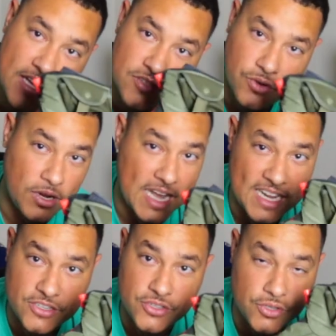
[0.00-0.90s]
So a
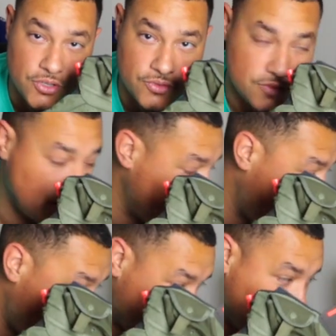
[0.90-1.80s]
lot of shoes
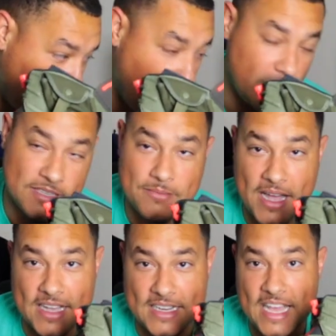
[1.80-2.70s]
are gone in
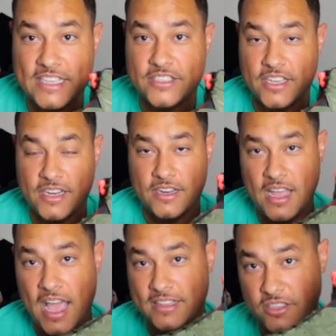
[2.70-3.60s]
my collection
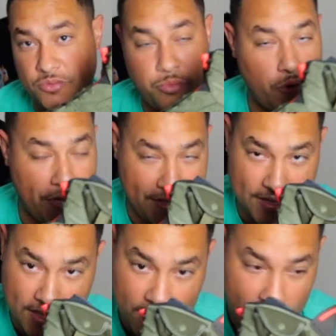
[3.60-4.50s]
at this point.